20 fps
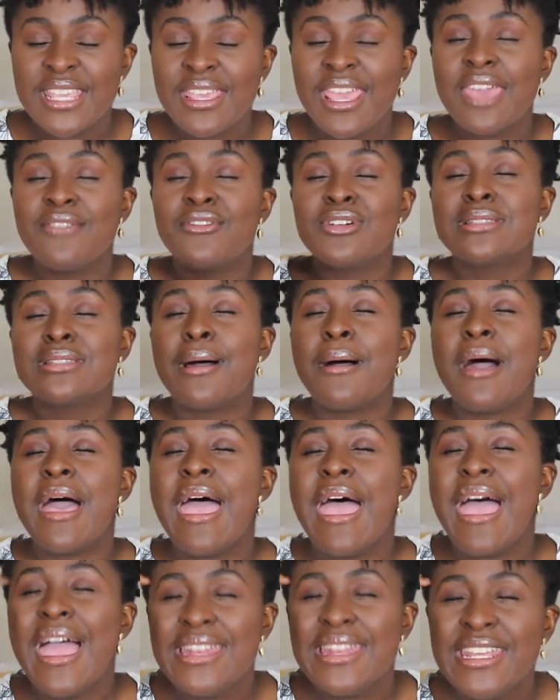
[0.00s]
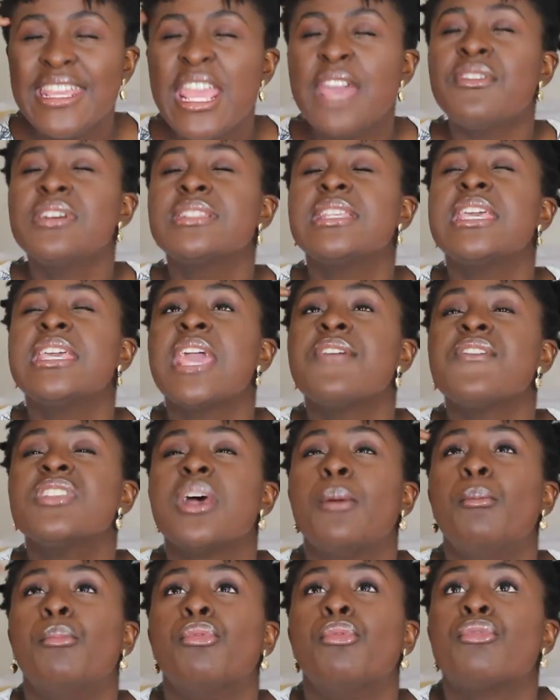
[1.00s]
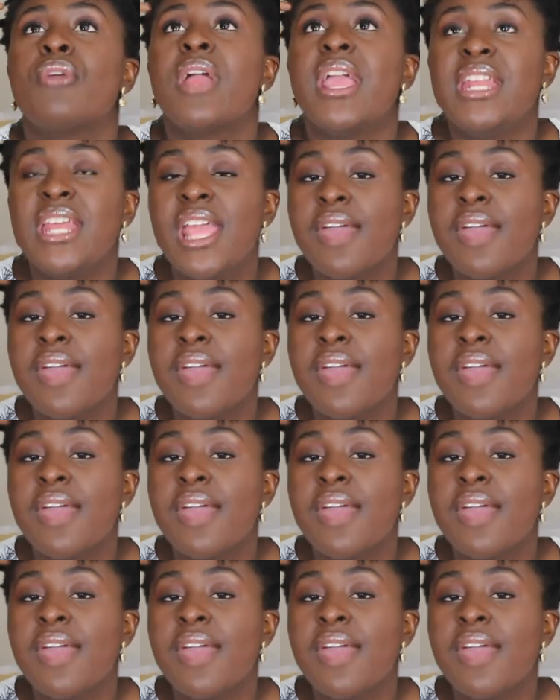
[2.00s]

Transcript: he gave us a head, he gave us a brain,